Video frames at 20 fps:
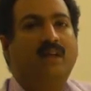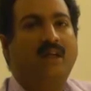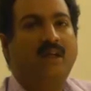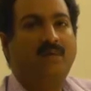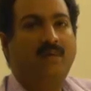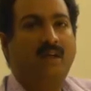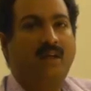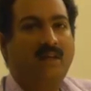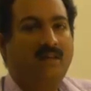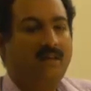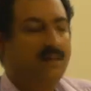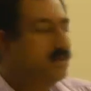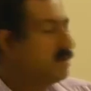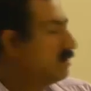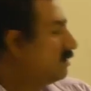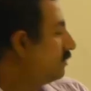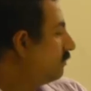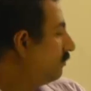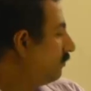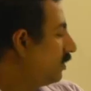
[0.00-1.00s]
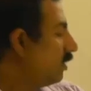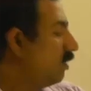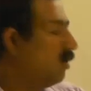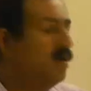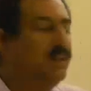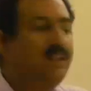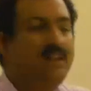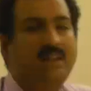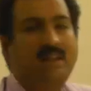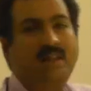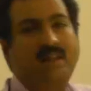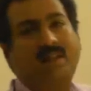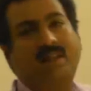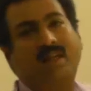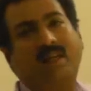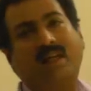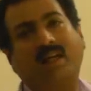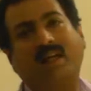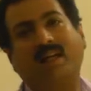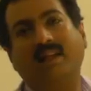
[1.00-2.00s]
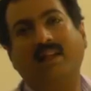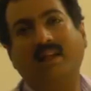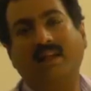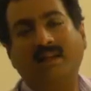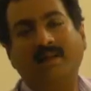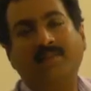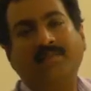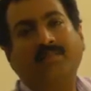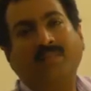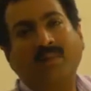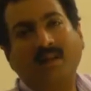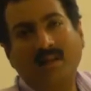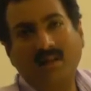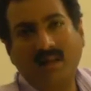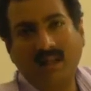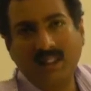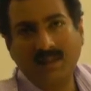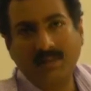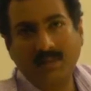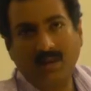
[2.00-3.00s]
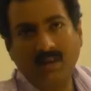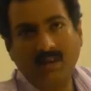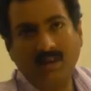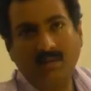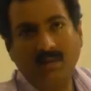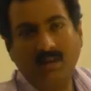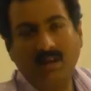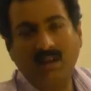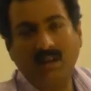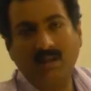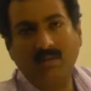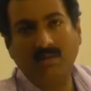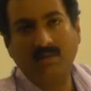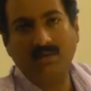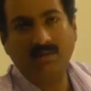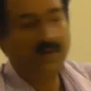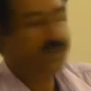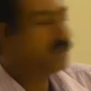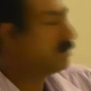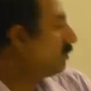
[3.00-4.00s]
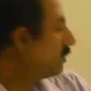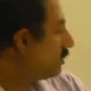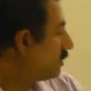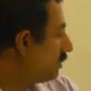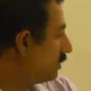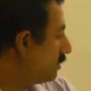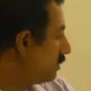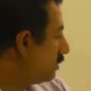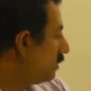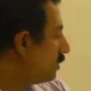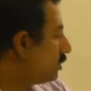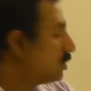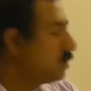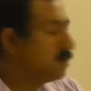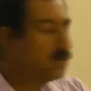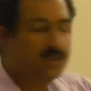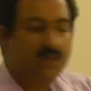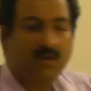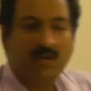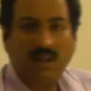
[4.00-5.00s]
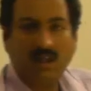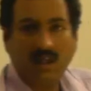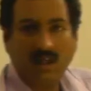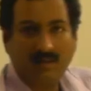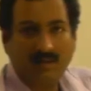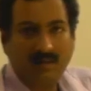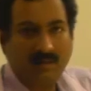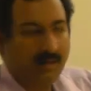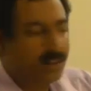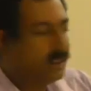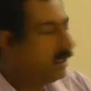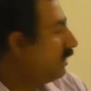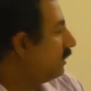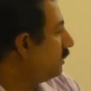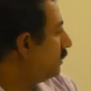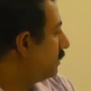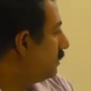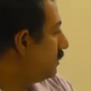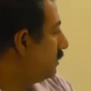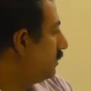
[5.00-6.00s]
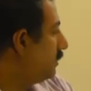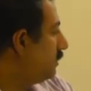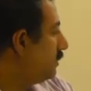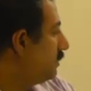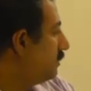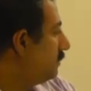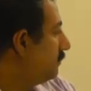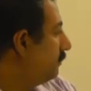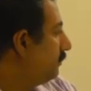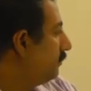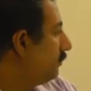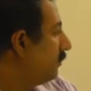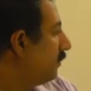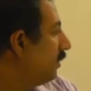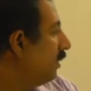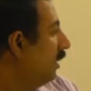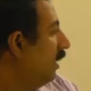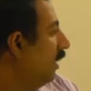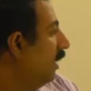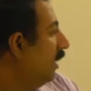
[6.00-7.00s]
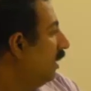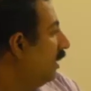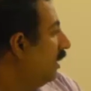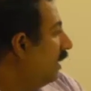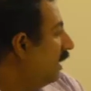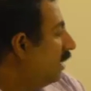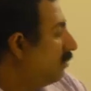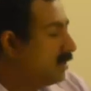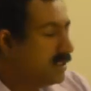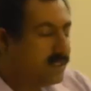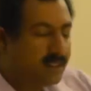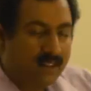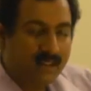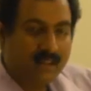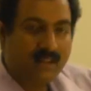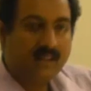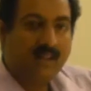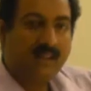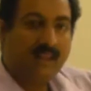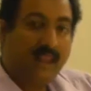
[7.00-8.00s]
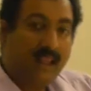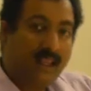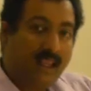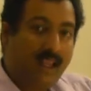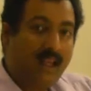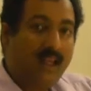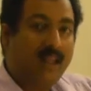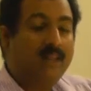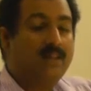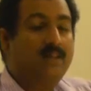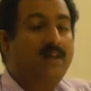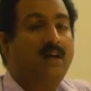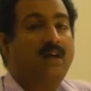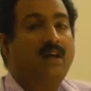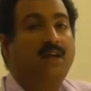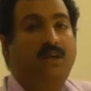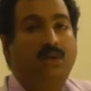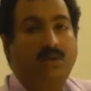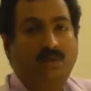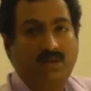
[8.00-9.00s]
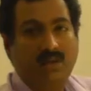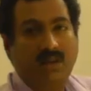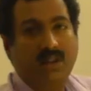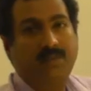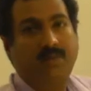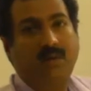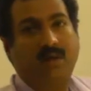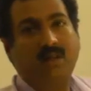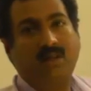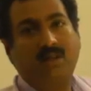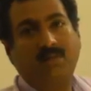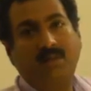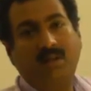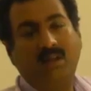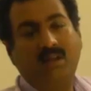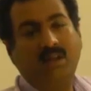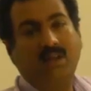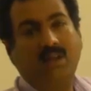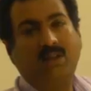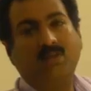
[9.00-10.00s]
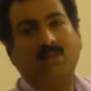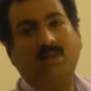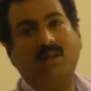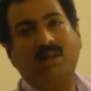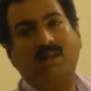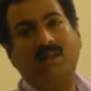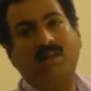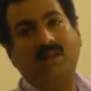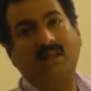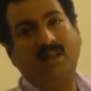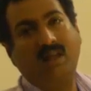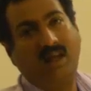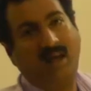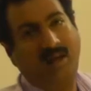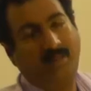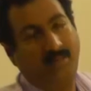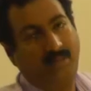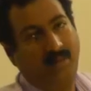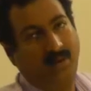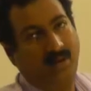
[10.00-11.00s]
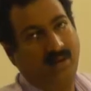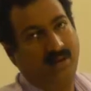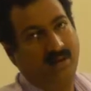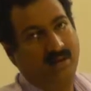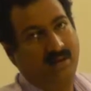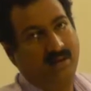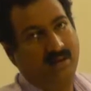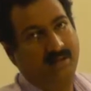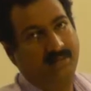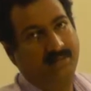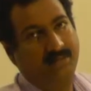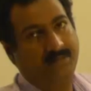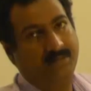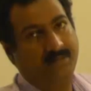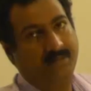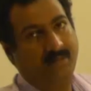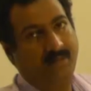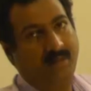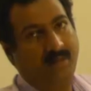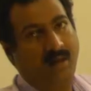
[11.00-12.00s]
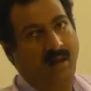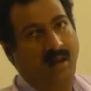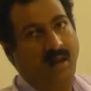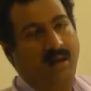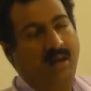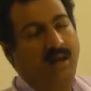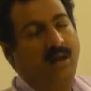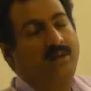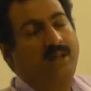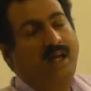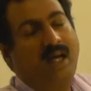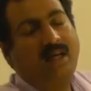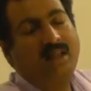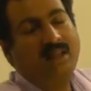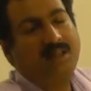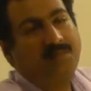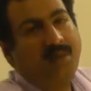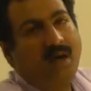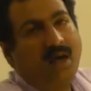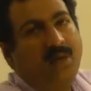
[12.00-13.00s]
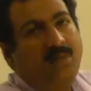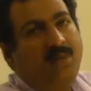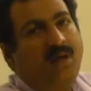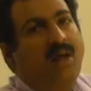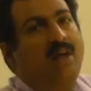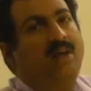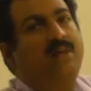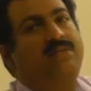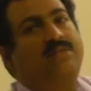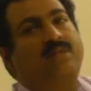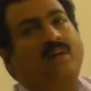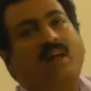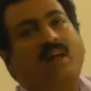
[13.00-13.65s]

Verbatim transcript: regulations. All these things are again the responsibility which a business shows to the government agencies. A business again has got a huge responsibility towards the employees. Now that is by way of